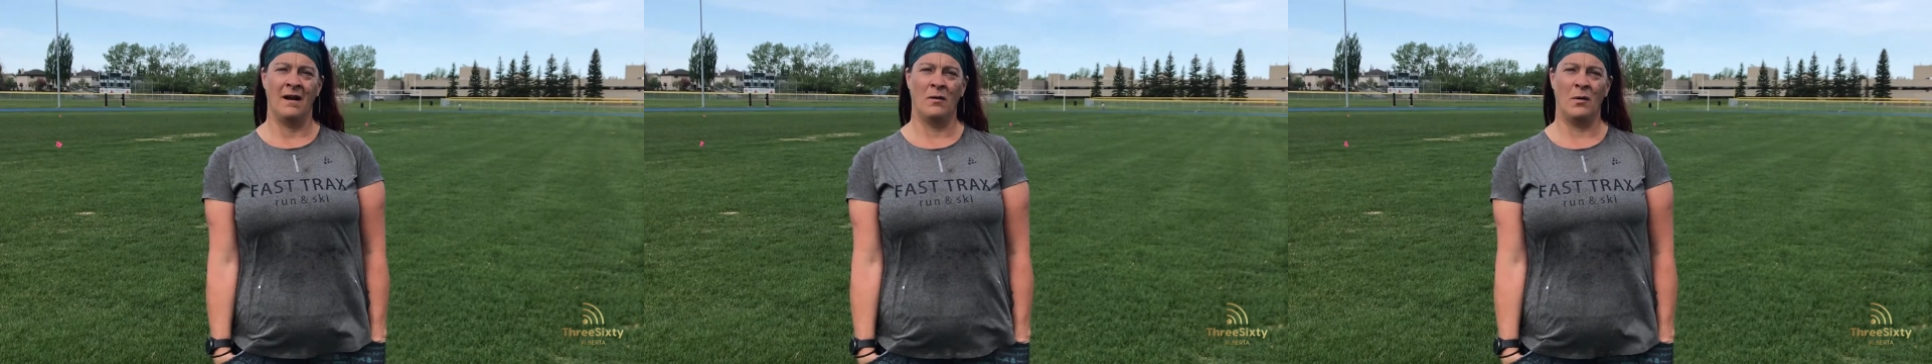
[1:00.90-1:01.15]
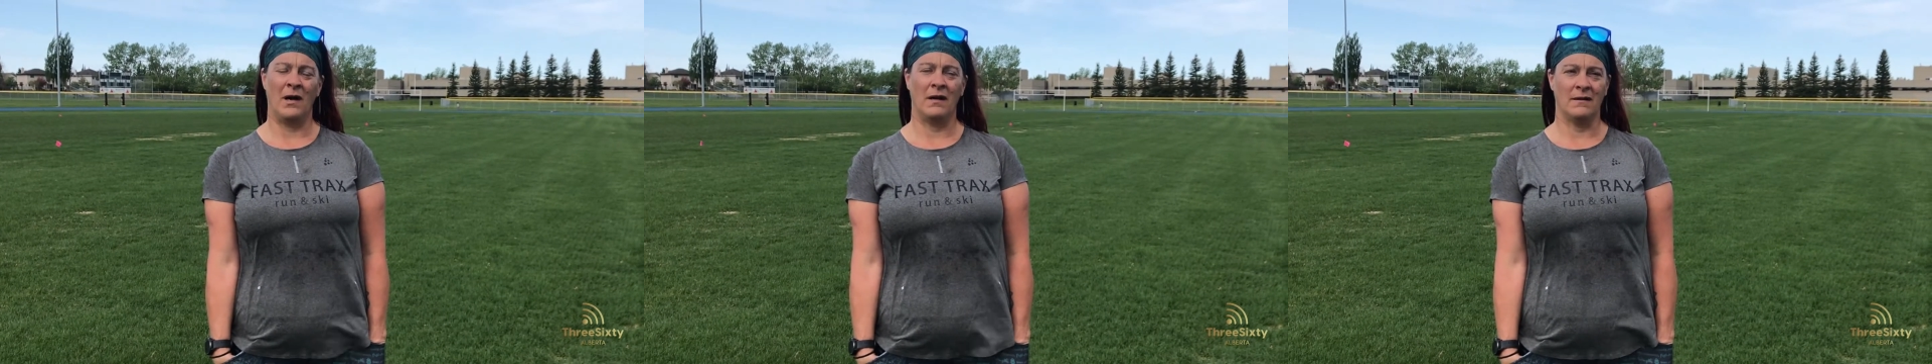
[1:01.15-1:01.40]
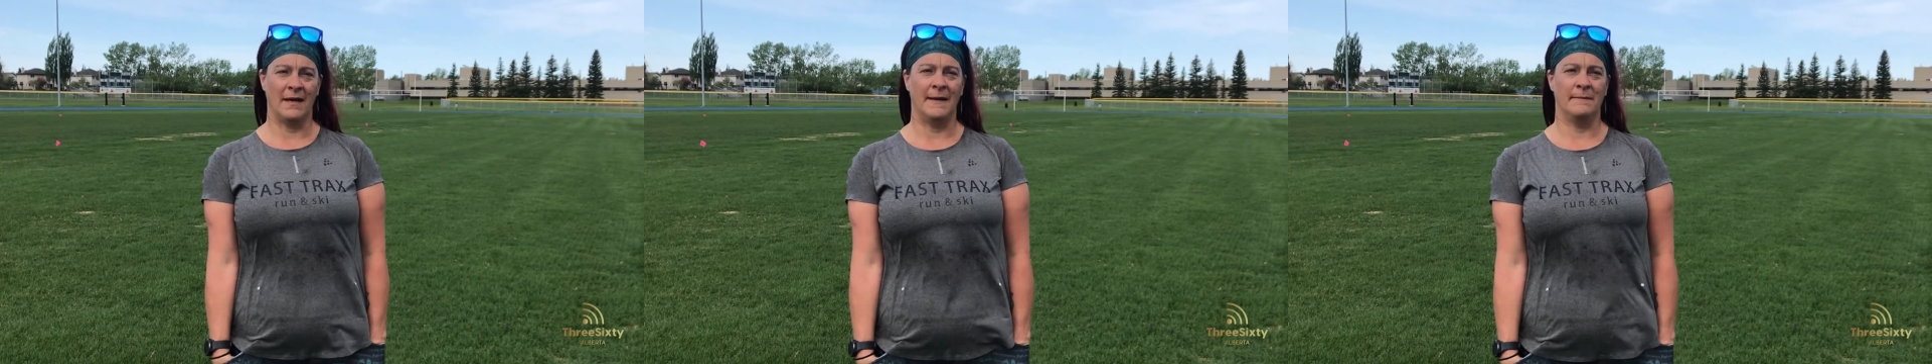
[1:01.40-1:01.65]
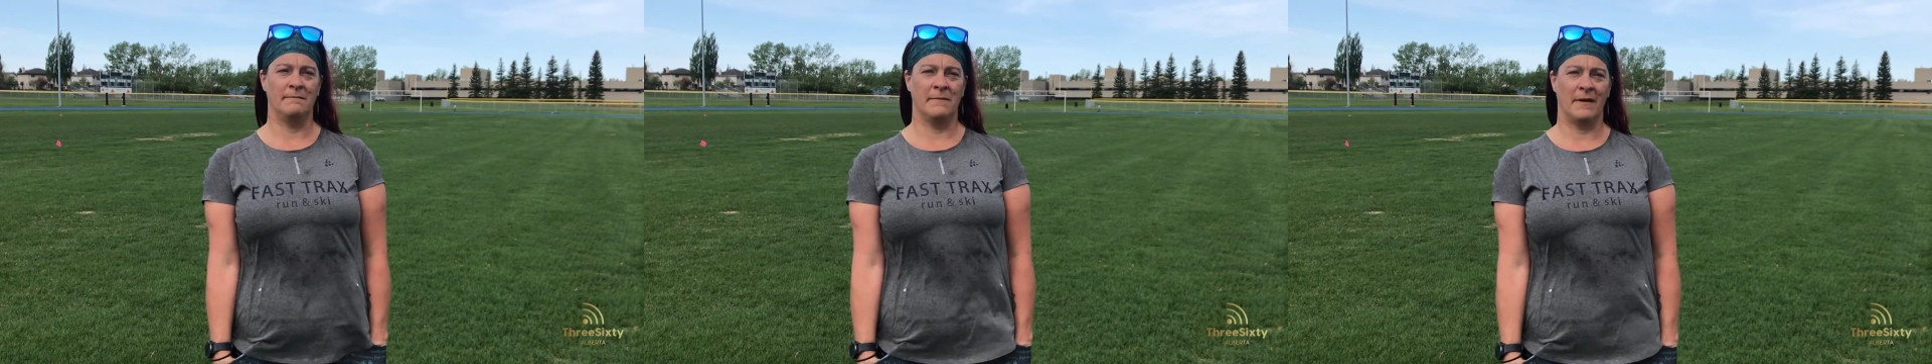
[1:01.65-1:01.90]
Well,
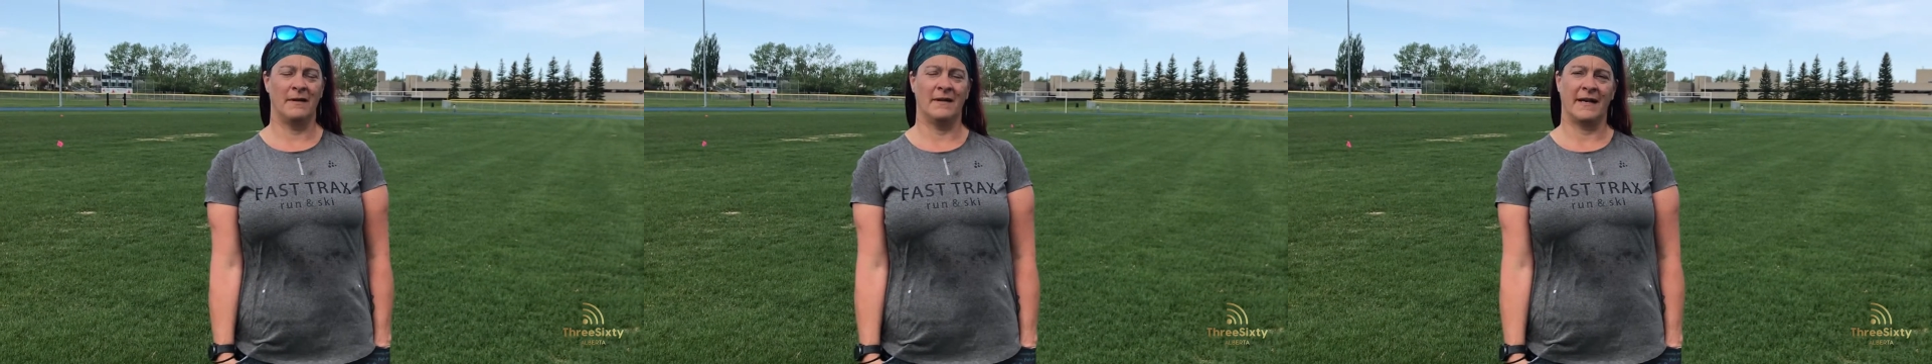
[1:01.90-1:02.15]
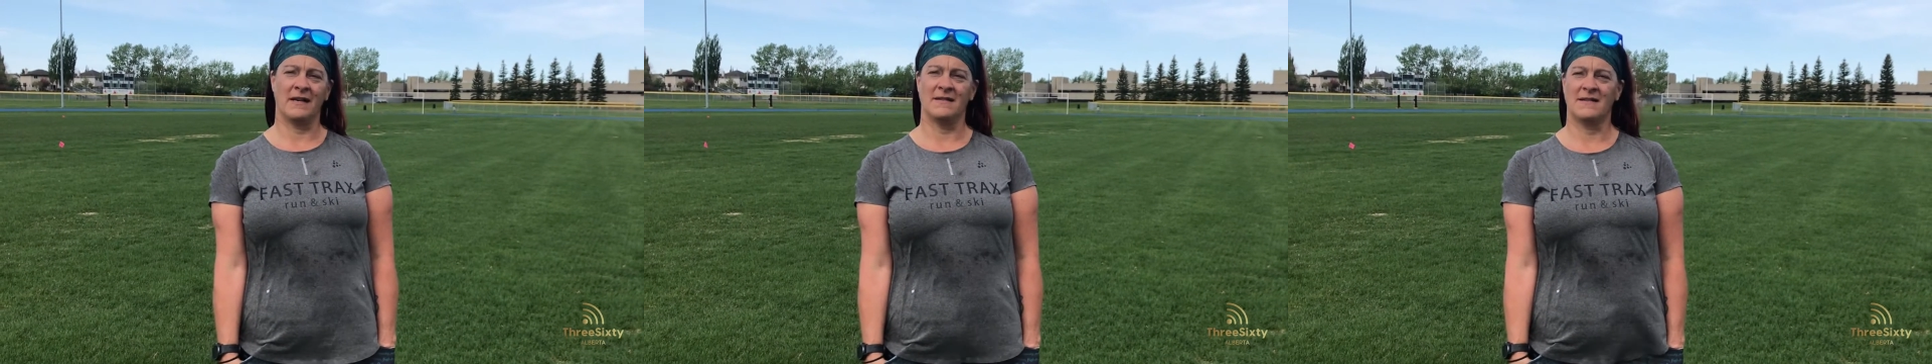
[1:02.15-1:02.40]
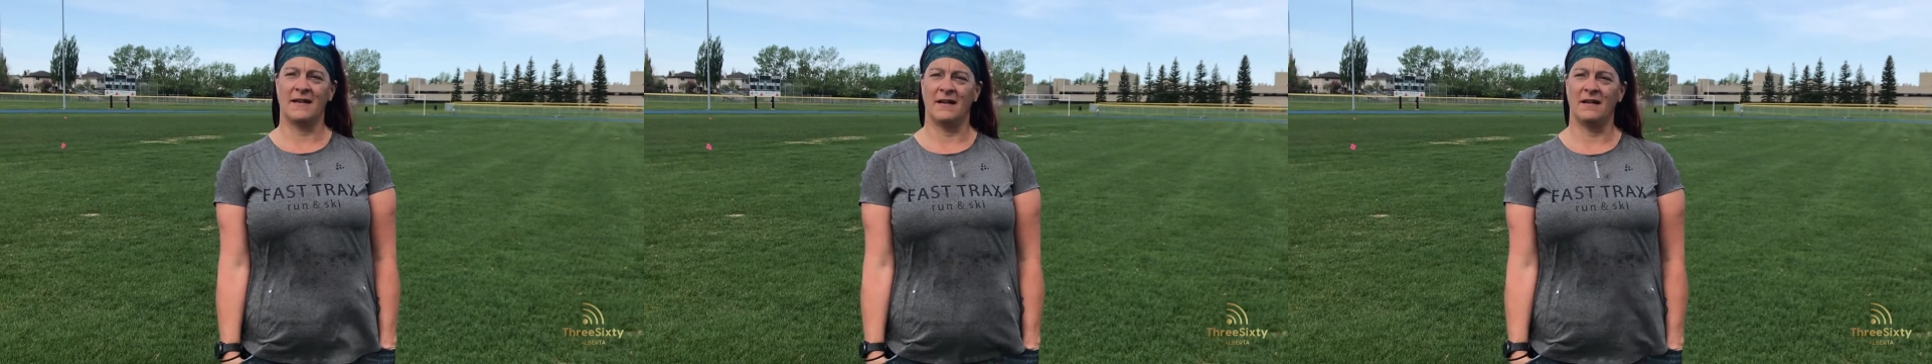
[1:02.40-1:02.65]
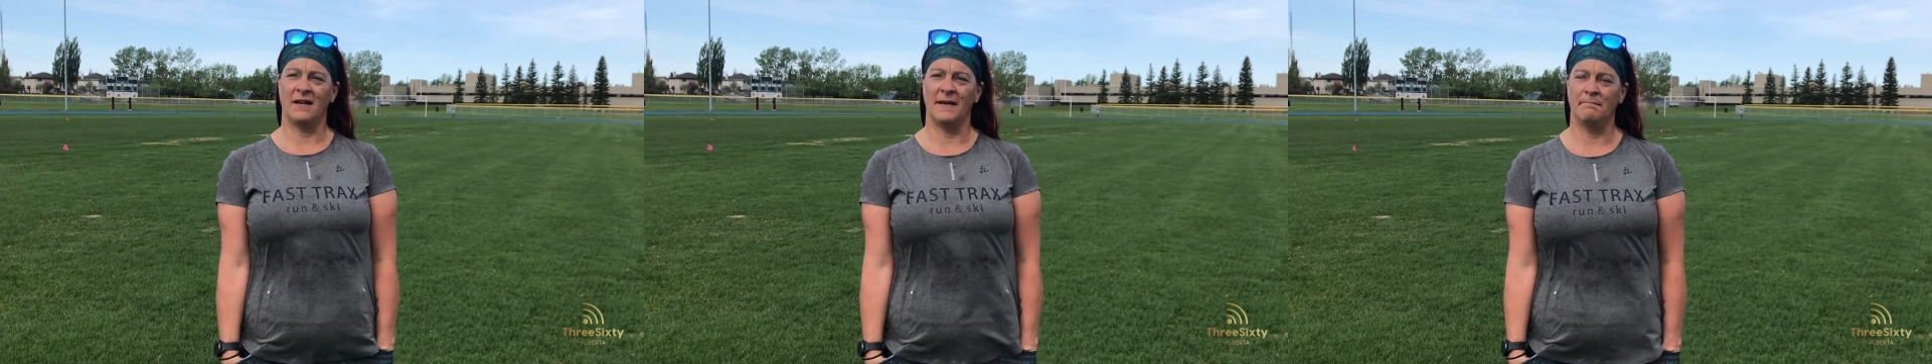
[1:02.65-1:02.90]
like I
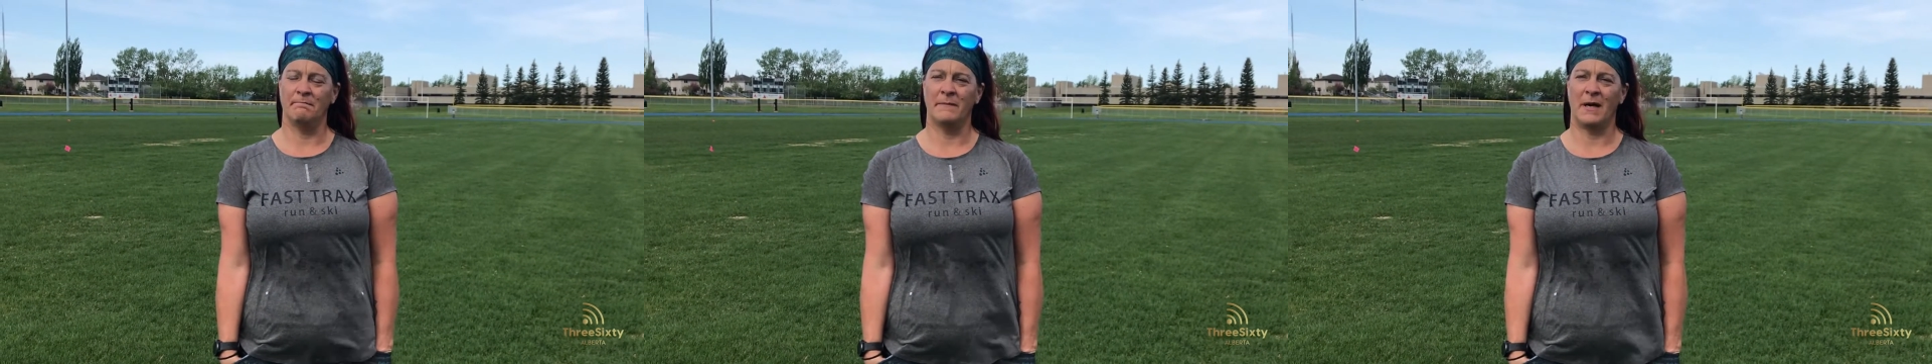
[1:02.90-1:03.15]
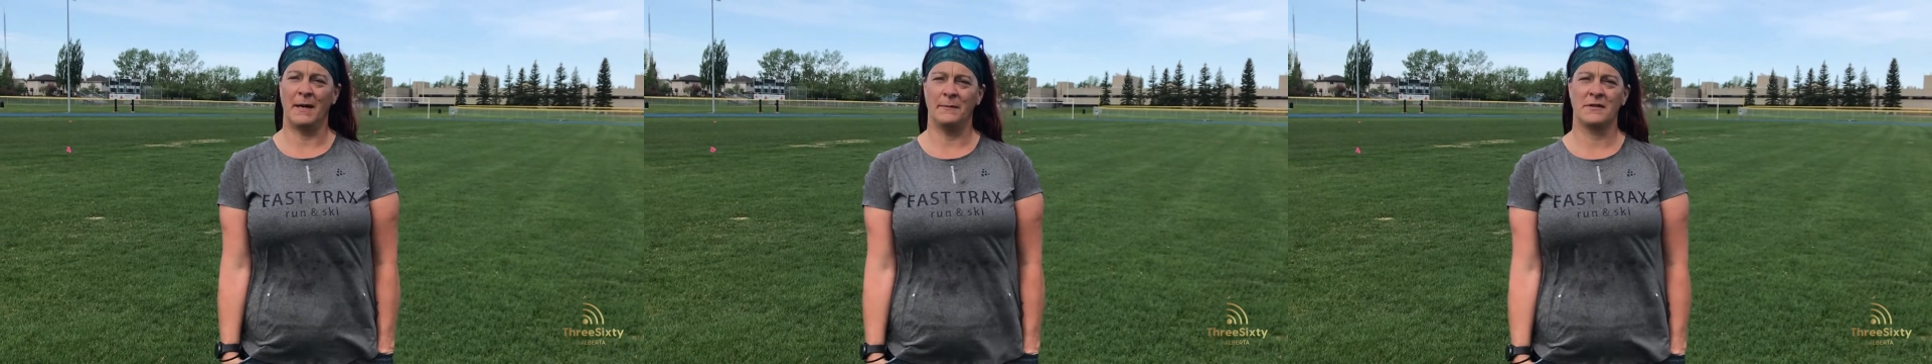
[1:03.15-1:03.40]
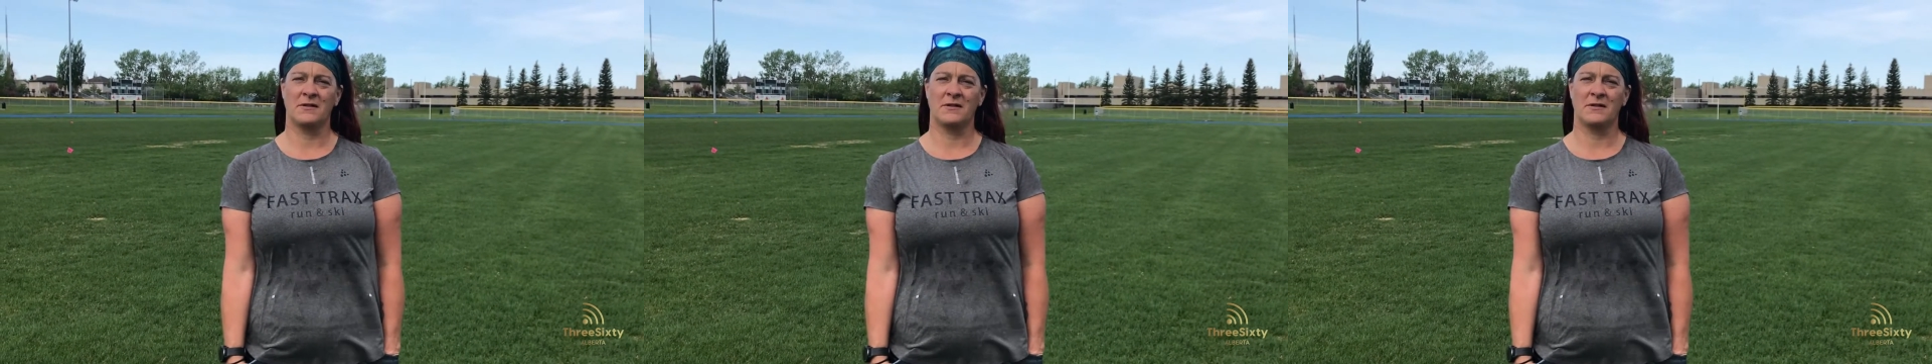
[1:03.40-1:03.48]
said, I'm a